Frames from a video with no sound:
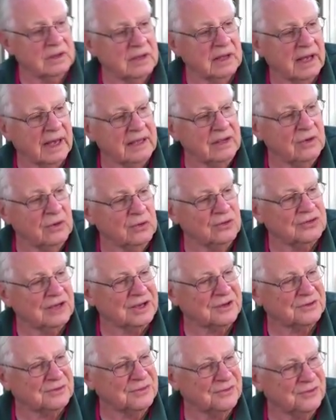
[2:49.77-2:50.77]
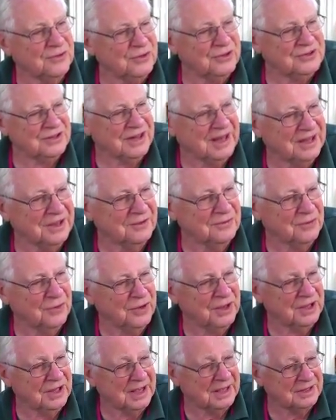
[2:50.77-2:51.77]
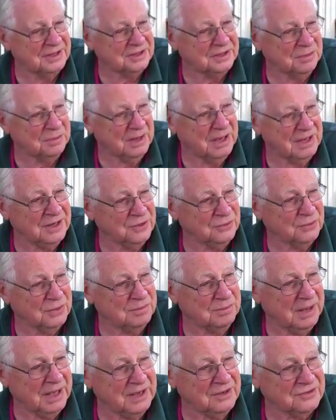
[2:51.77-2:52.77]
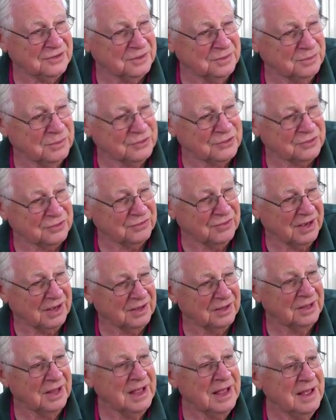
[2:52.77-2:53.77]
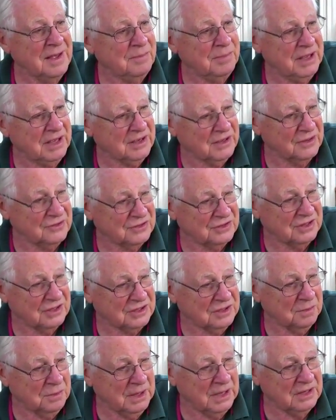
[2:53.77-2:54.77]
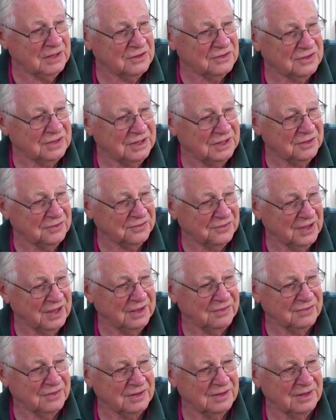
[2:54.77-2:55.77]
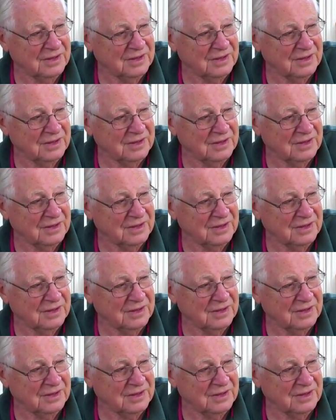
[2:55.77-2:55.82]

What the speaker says: I use extra virgin olive oil on the tomatoes with basil and mozzarella because the tomatoes need the flavor.